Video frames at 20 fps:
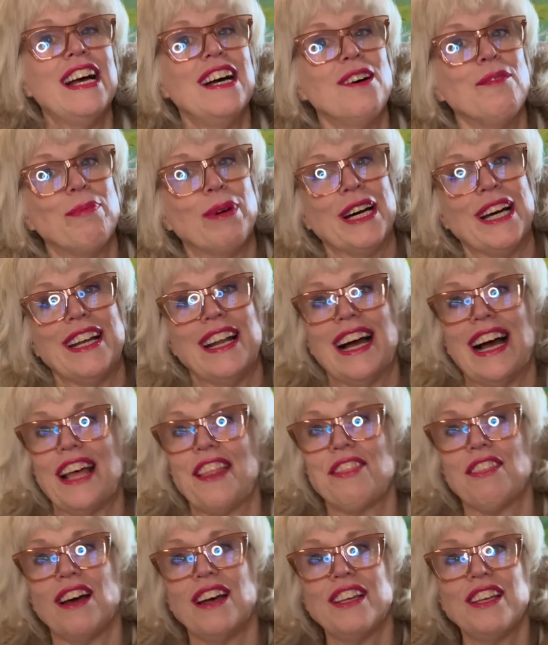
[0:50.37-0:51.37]
But I
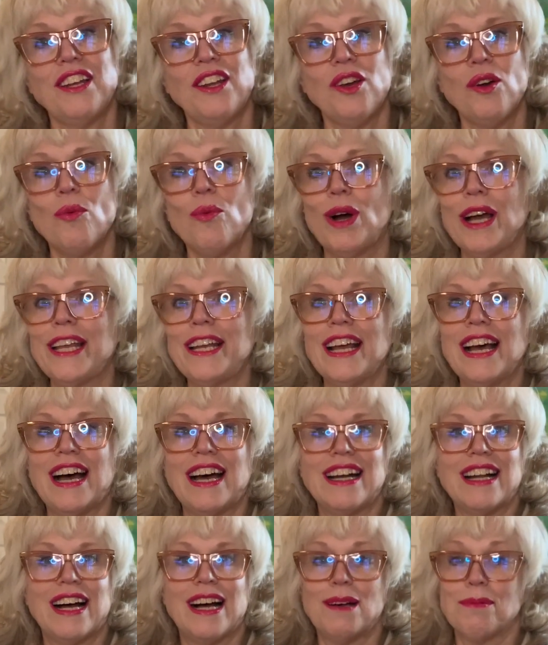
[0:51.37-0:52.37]
thought, why not?
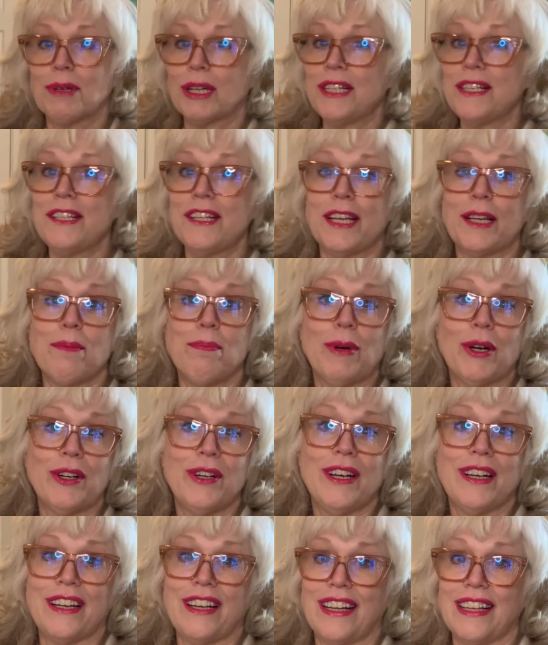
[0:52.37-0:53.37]
I'm going to take a part
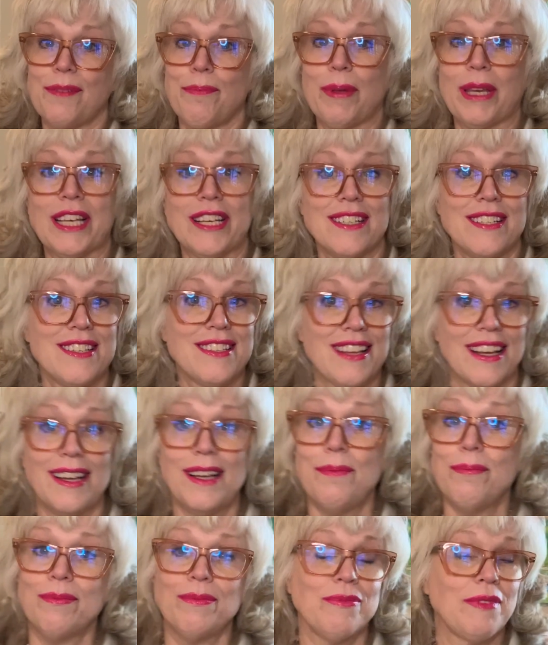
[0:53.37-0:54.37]
in it because
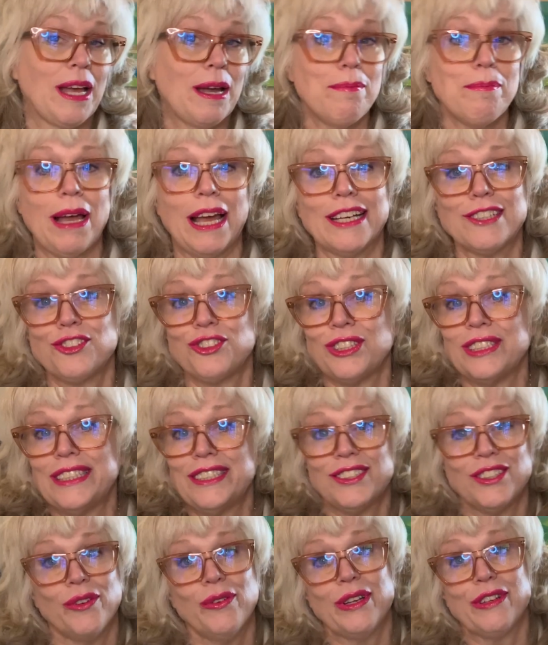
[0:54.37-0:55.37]
I'm actually
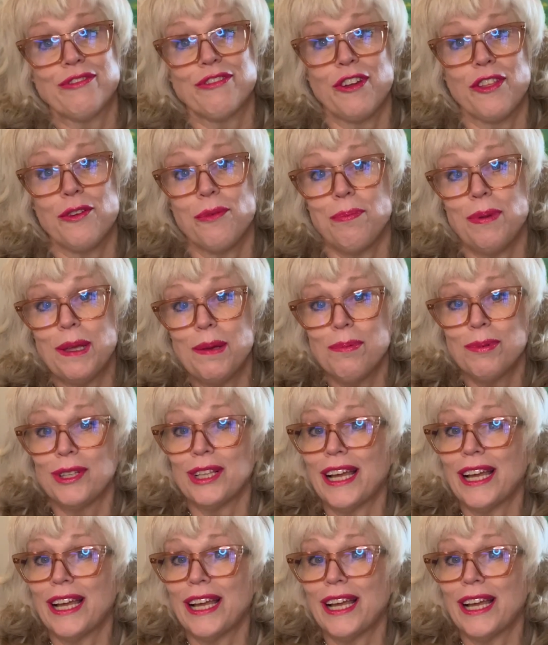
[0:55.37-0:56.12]
sewing for other people,